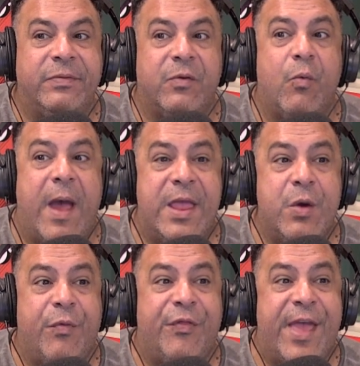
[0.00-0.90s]
the way
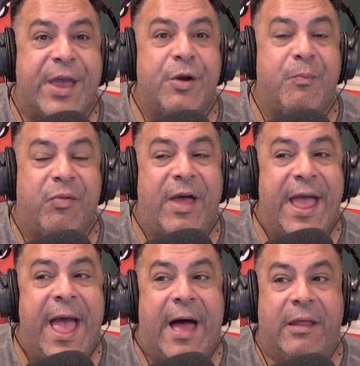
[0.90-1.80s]
you think it'll
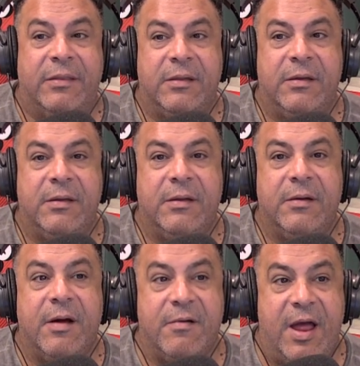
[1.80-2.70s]
play out.
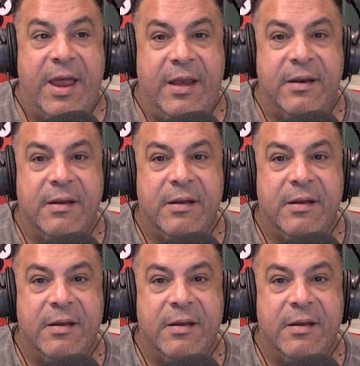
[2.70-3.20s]
All right?